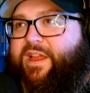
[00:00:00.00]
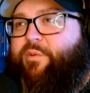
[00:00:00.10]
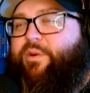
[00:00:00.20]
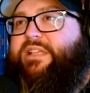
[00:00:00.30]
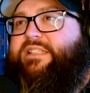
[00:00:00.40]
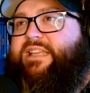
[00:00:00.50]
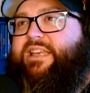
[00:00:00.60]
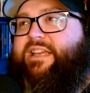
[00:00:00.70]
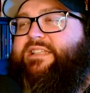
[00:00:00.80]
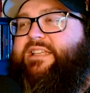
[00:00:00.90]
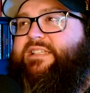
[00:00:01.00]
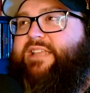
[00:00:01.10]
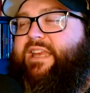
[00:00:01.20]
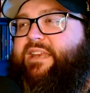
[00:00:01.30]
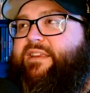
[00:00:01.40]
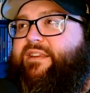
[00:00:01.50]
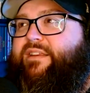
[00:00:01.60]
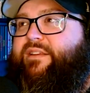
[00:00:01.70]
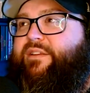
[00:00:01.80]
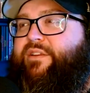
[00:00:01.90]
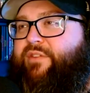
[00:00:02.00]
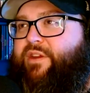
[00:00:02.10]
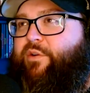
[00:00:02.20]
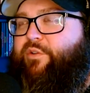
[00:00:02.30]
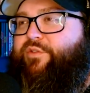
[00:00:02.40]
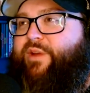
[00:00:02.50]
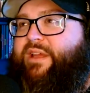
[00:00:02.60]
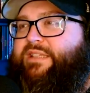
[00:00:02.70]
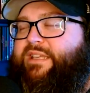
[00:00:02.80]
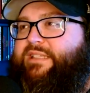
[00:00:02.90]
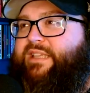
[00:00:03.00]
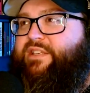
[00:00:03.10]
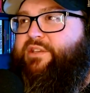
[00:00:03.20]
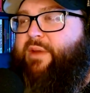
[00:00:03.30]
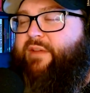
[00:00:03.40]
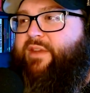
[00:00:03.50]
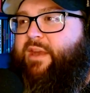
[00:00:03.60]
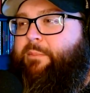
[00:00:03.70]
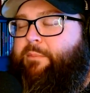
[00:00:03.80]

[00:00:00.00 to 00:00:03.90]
Well, because he said, do you have any cold drinks? And then he said, do you have any